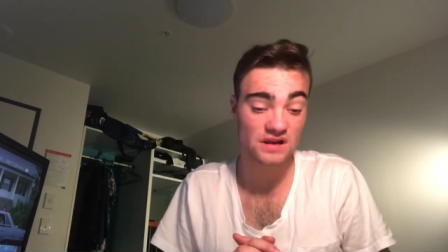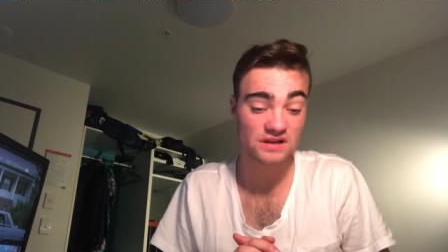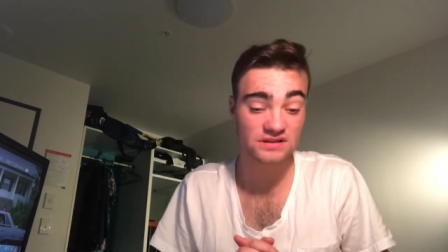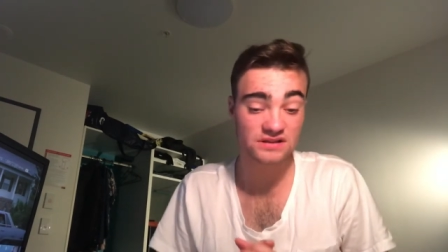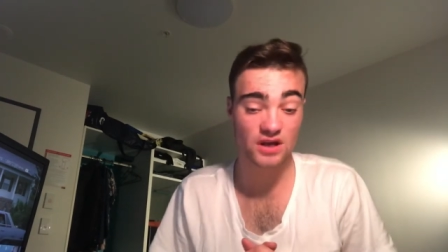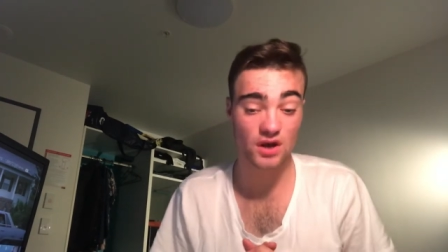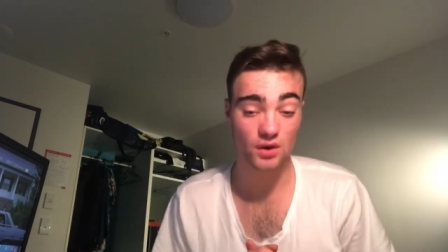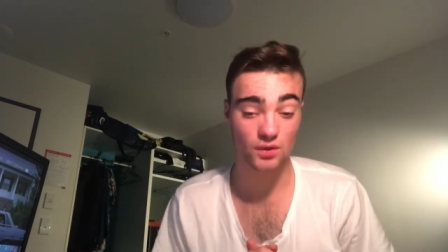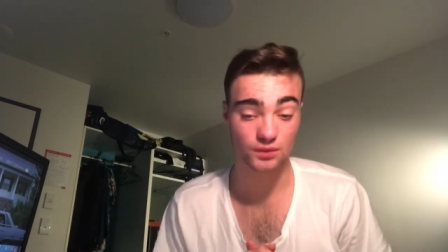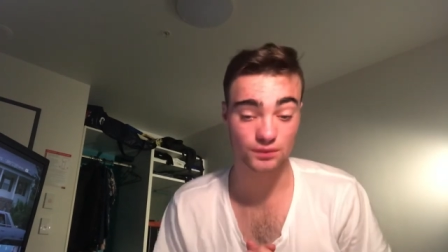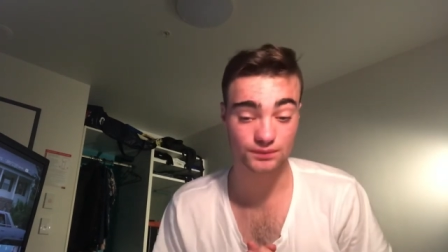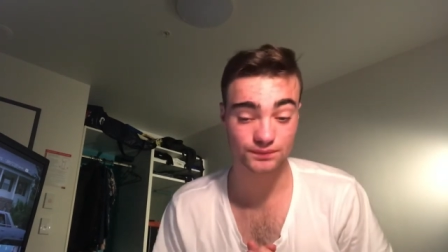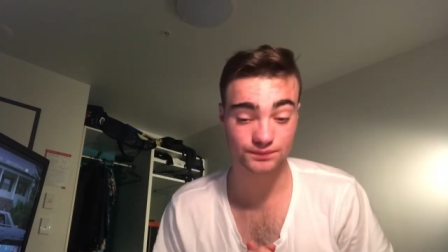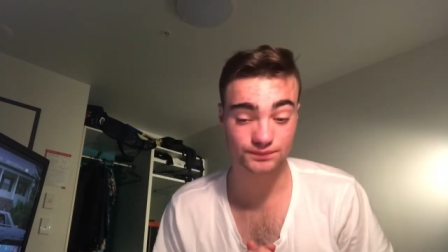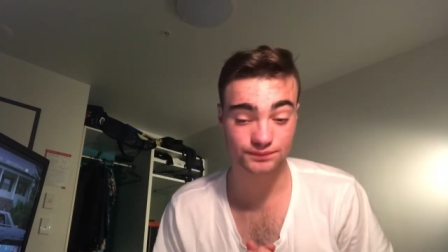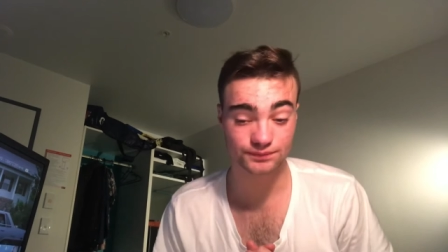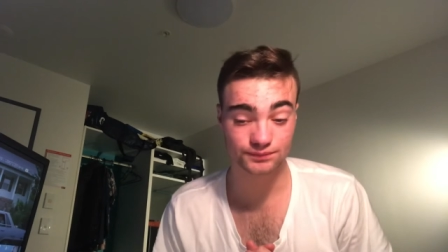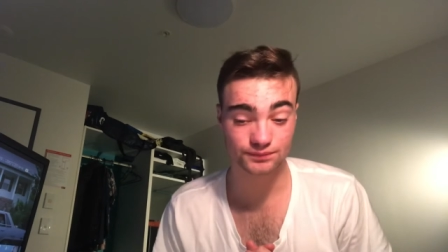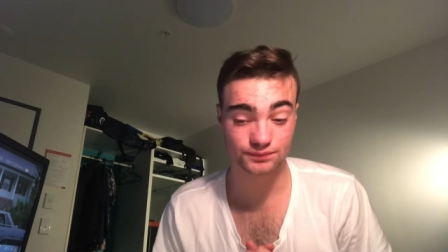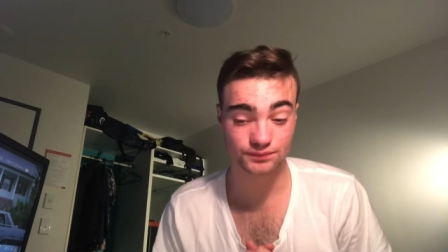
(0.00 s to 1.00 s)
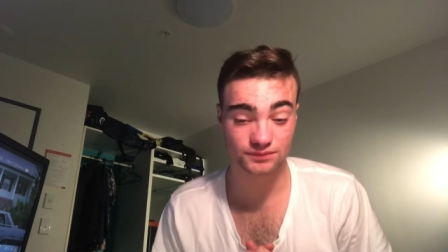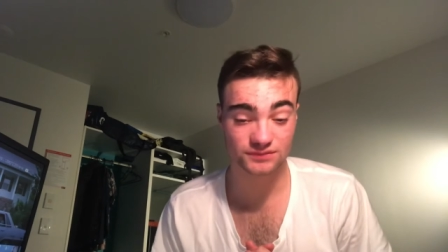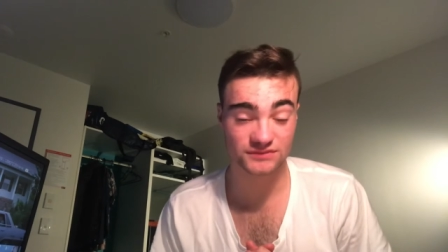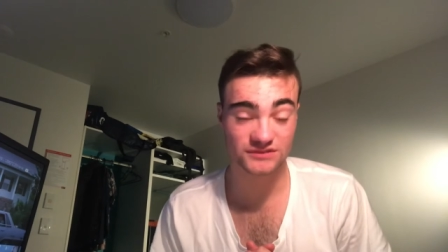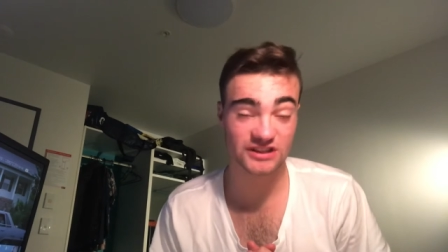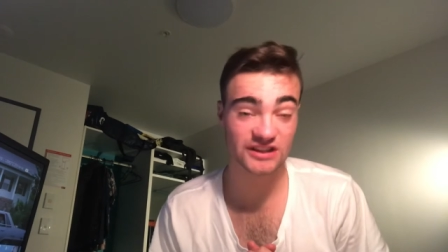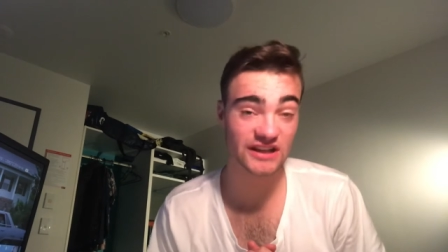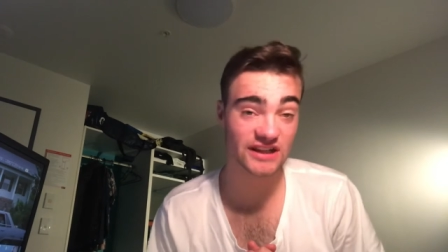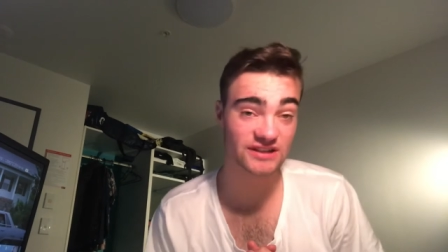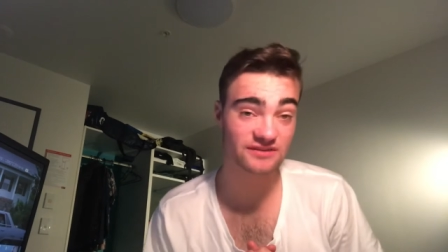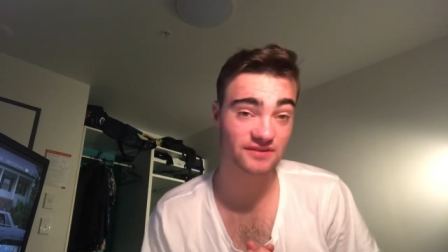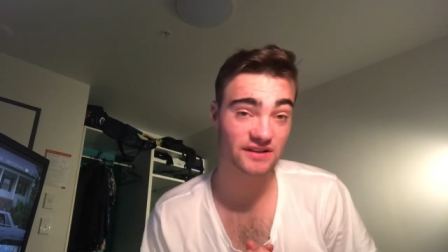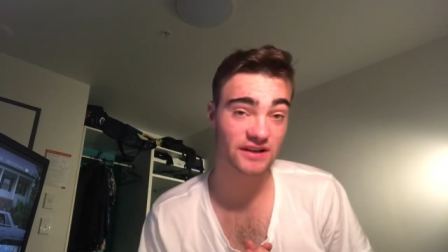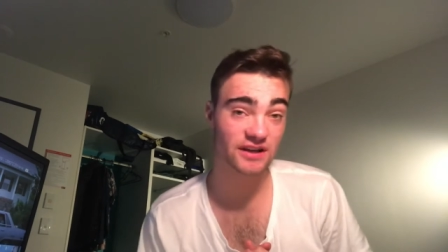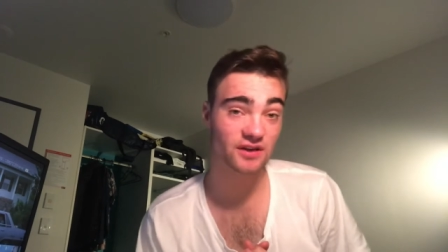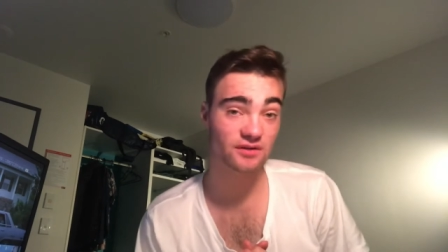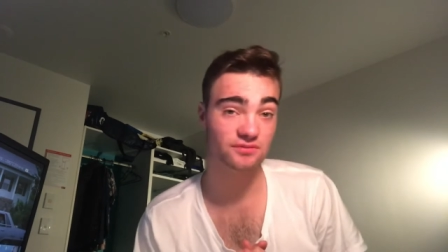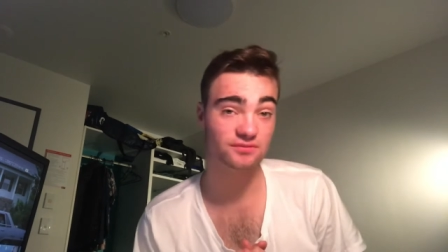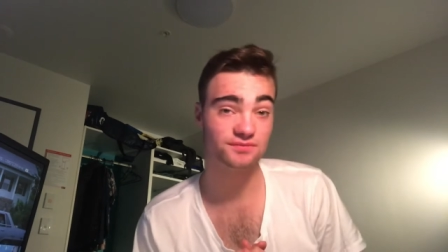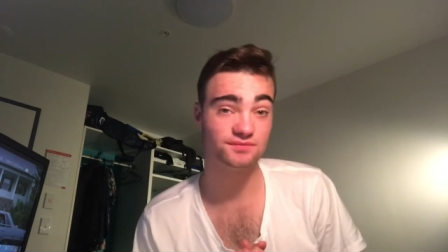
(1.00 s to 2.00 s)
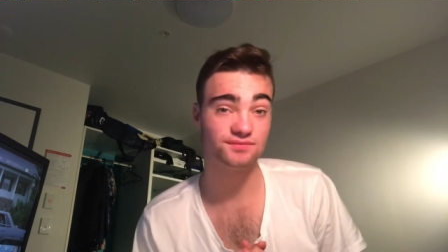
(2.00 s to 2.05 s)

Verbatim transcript: so today's video